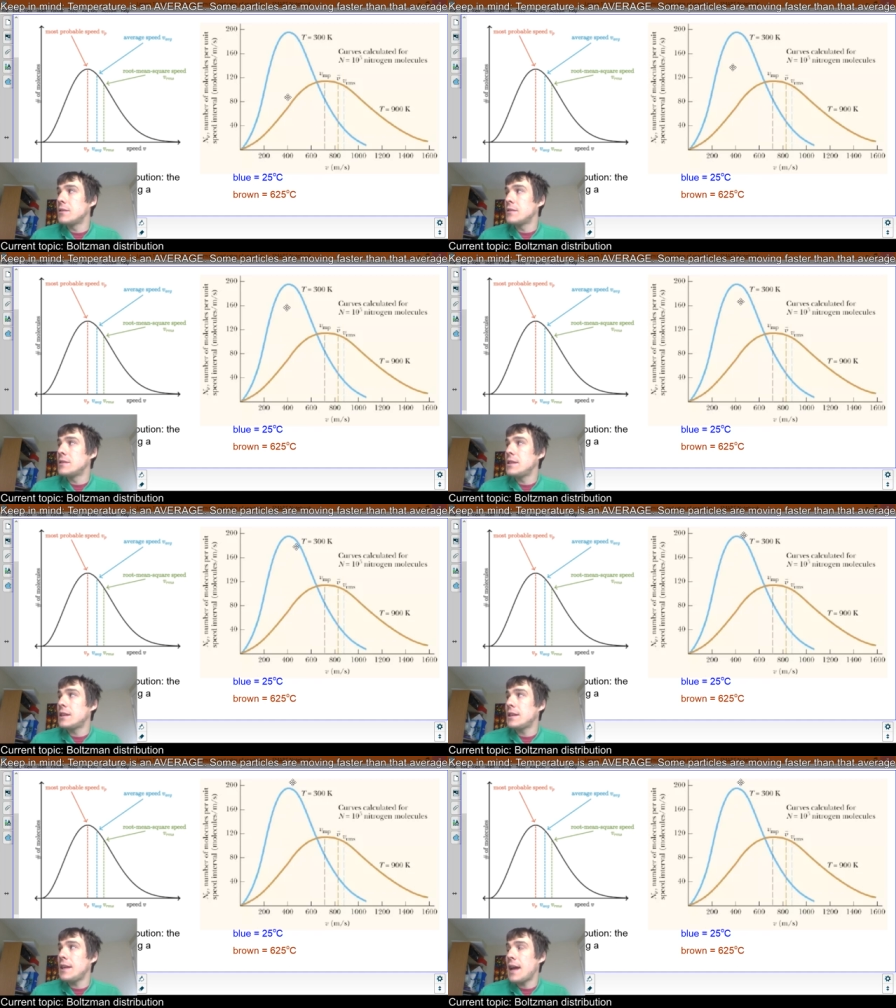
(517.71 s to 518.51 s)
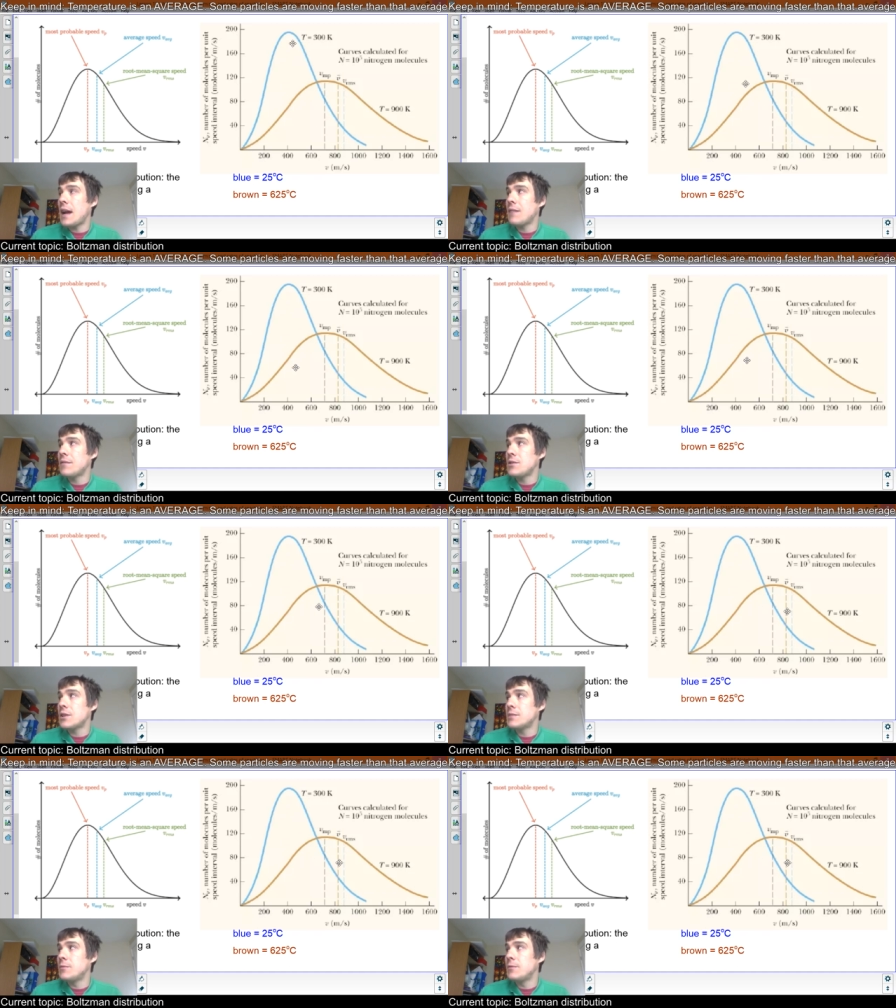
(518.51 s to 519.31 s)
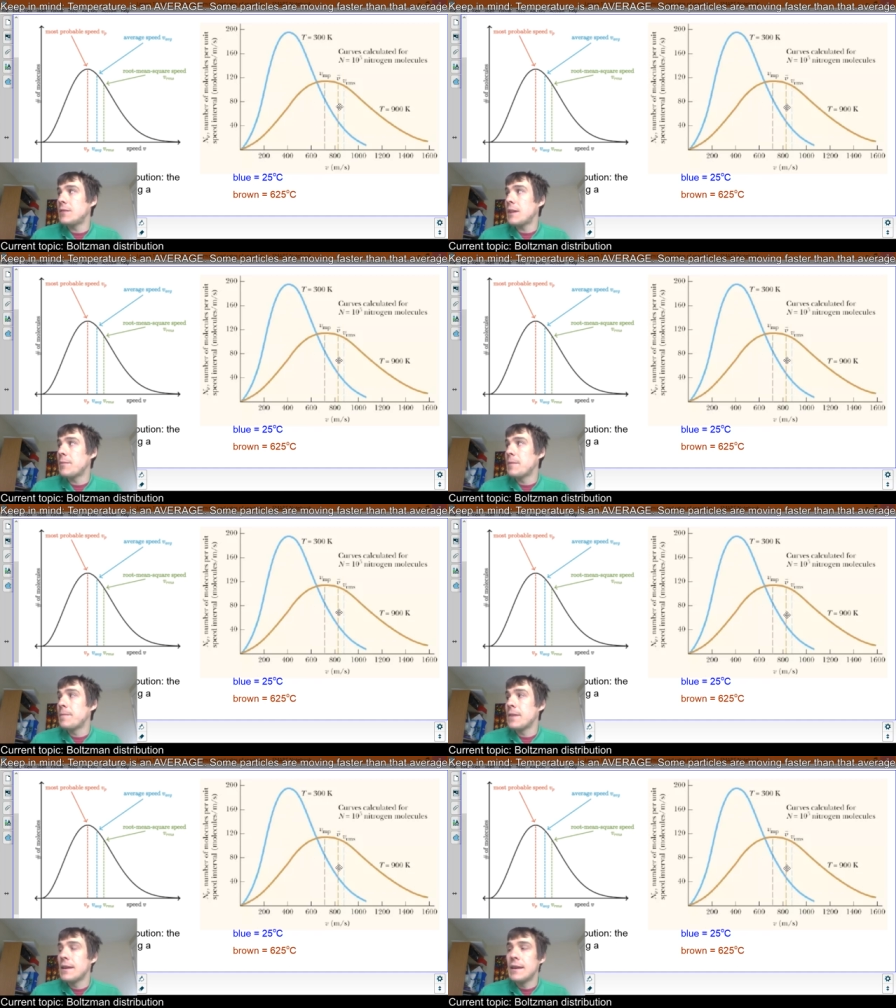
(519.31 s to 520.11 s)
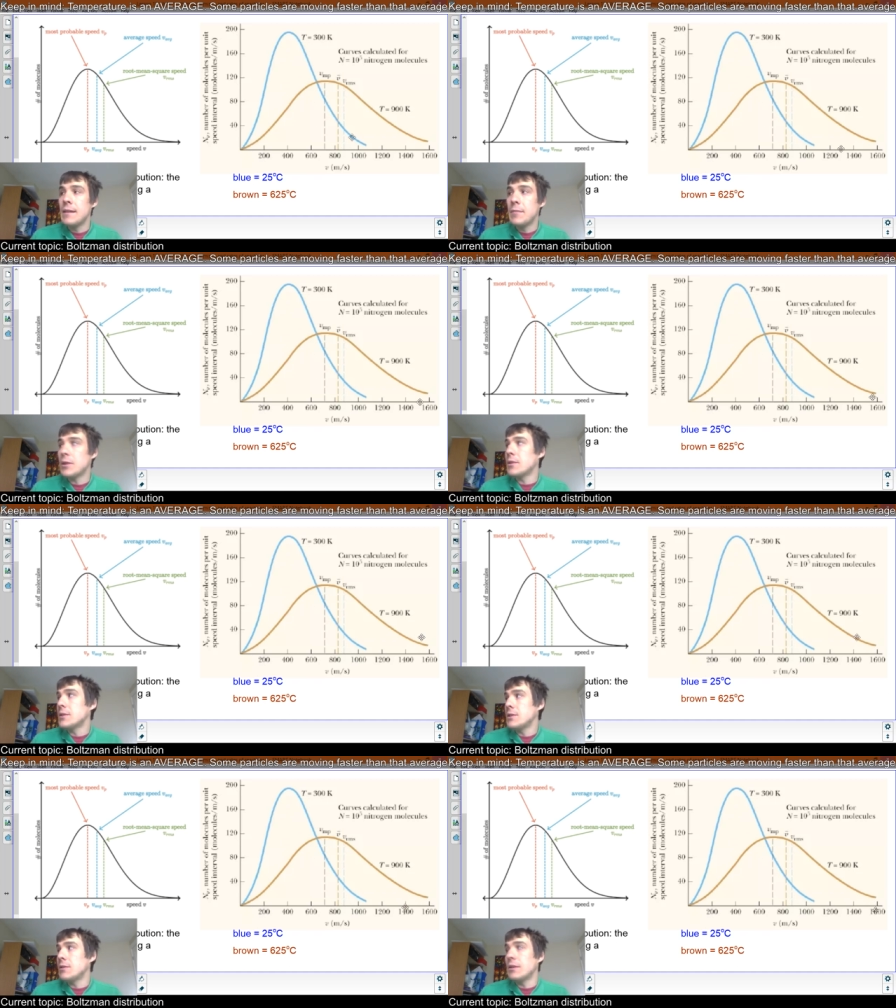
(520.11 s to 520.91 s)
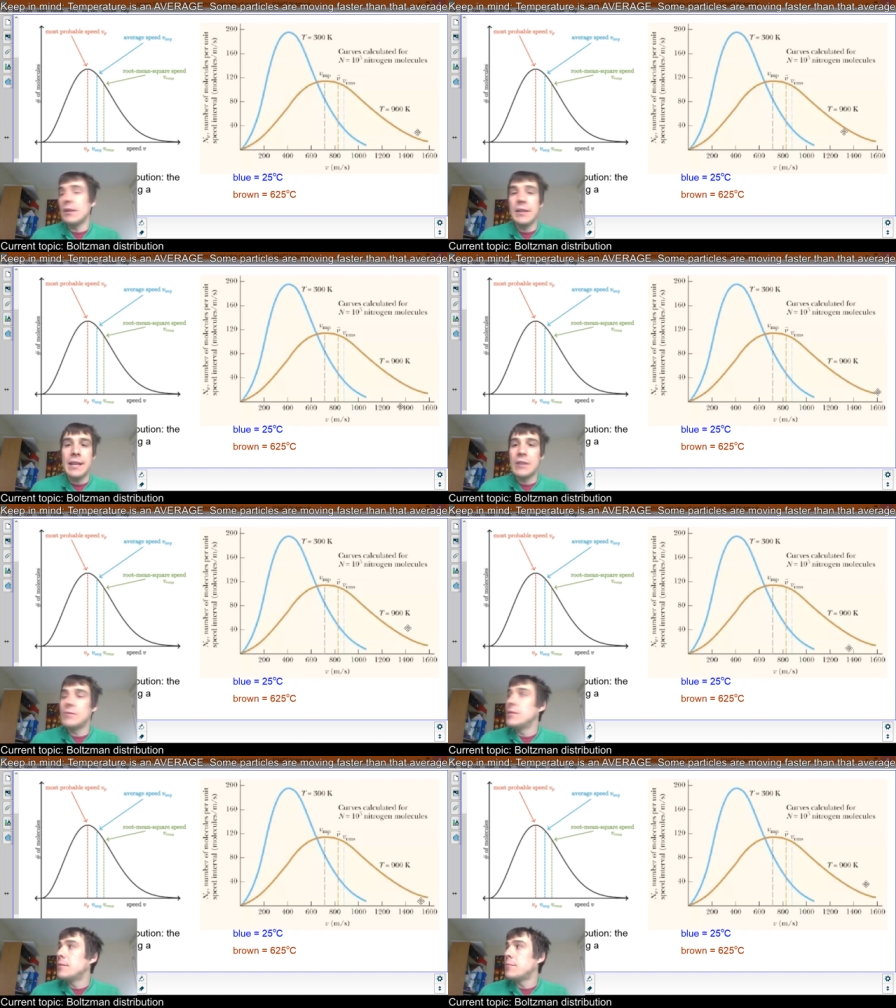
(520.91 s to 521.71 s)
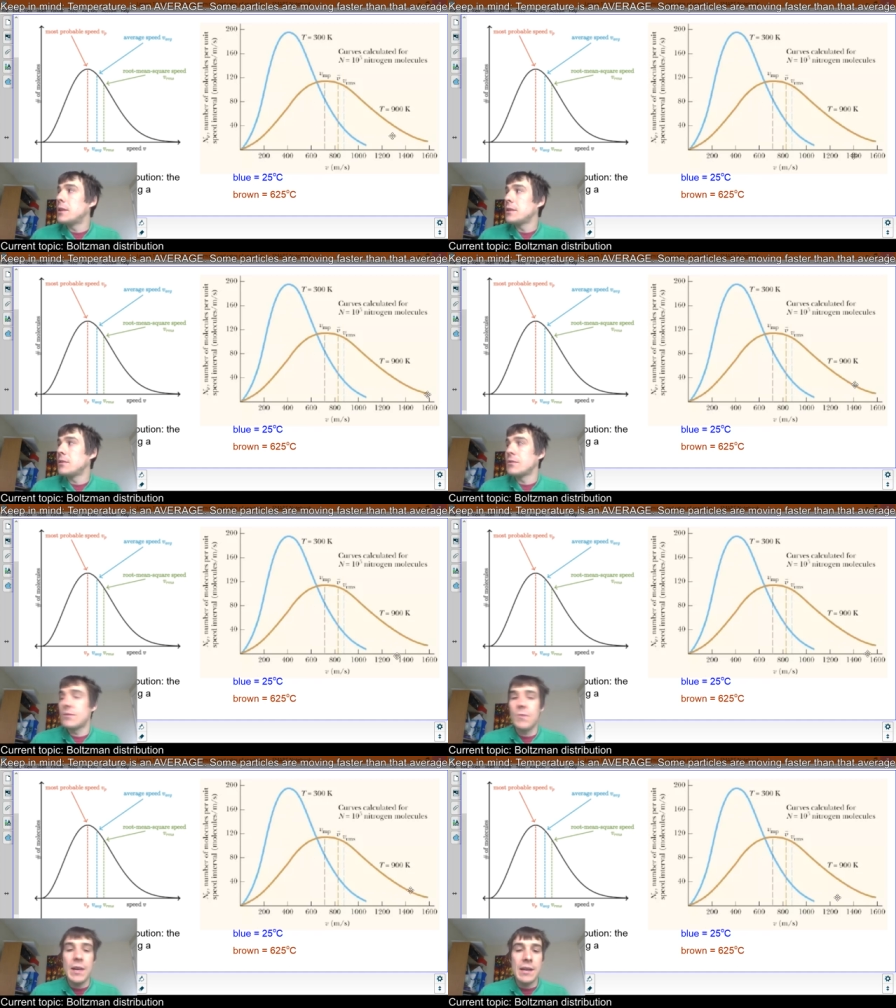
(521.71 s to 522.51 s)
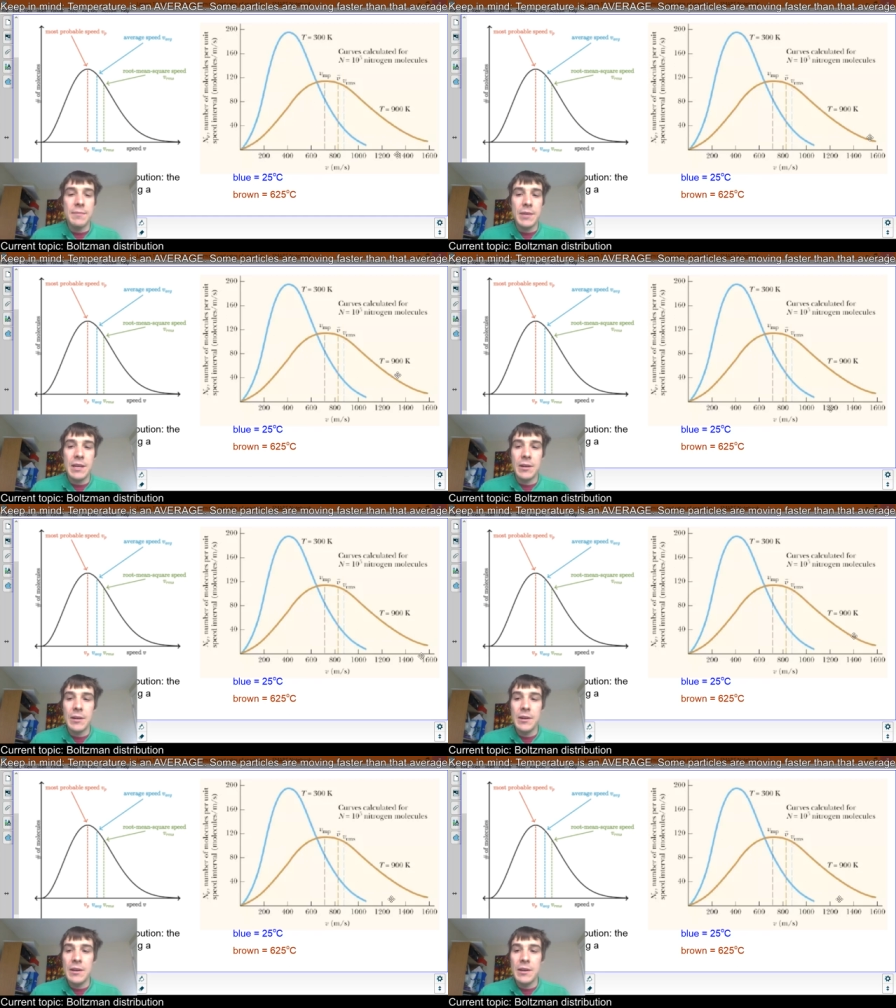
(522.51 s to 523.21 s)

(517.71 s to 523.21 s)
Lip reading: You can see that the average has moved up, but also there are now molecules way up here